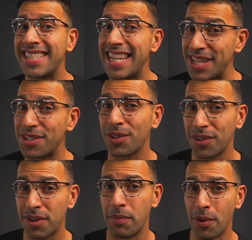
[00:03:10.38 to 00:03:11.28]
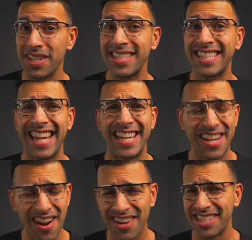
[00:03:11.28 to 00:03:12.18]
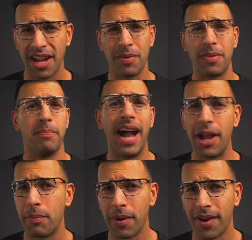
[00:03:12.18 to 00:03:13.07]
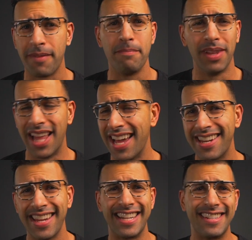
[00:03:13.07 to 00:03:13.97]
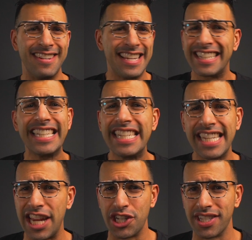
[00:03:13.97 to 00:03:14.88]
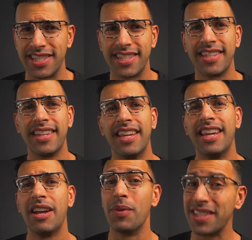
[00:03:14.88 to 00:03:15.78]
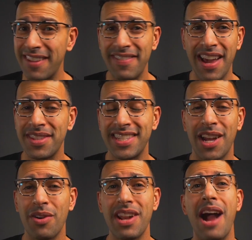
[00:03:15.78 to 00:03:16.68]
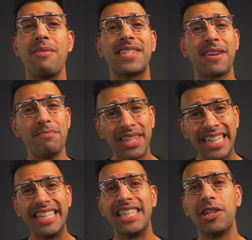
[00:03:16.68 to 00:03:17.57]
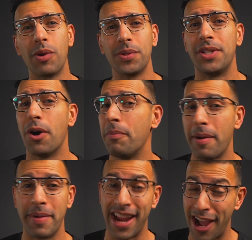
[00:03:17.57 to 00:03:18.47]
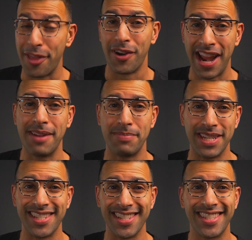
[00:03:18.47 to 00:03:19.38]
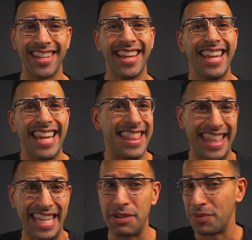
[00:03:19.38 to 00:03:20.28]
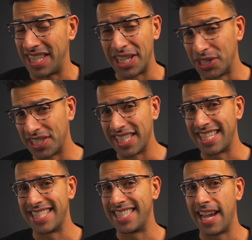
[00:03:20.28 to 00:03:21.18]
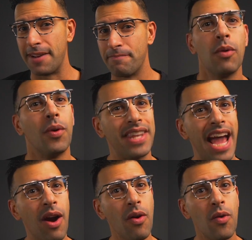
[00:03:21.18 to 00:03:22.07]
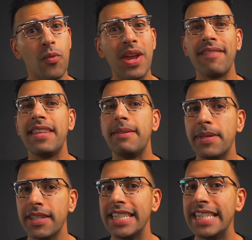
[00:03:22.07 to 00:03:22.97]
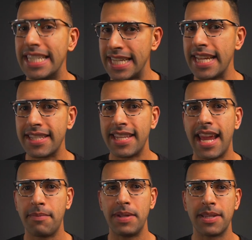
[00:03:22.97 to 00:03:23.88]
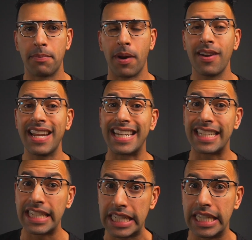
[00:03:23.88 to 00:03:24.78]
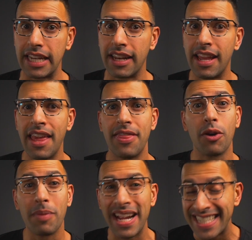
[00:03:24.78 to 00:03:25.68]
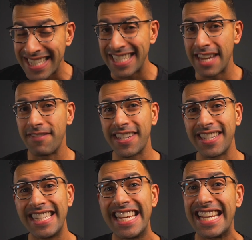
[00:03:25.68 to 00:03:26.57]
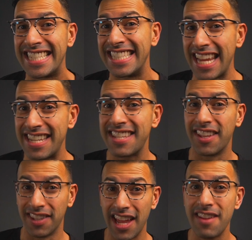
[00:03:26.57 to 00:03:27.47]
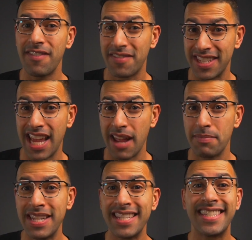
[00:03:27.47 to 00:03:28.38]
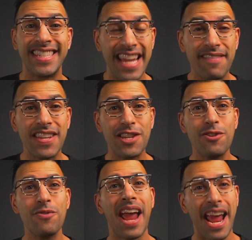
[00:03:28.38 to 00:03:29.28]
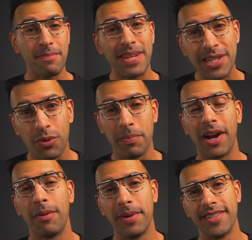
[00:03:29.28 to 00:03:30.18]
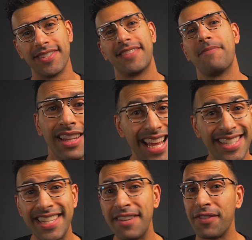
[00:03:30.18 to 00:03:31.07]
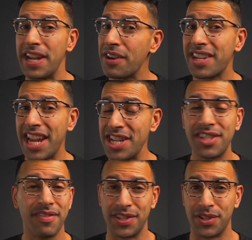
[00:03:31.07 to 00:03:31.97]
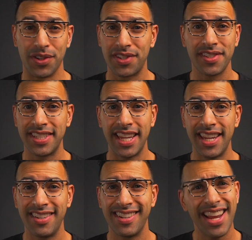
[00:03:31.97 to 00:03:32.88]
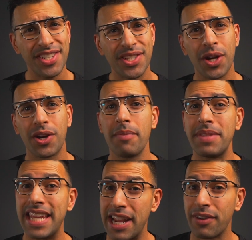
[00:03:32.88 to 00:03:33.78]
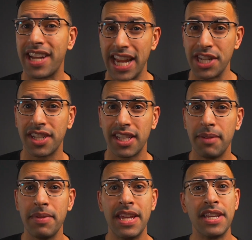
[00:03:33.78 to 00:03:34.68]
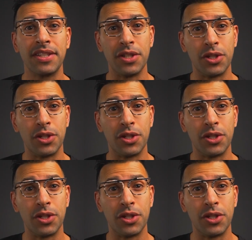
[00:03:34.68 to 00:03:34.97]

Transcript: the internal components get gunked up with bioburden, blood, and cleaning agents. Once I found this out, I was completely grossed out by my other handpieces and thinking what they look like inside. Well, now we have the ability to take this handpiece apart and clean it, thereby significantly extending the life of this handpiece, saving you handpiece repair bills. Lastly, for irrigation of the surgical site, I just hook up the irrigation clip to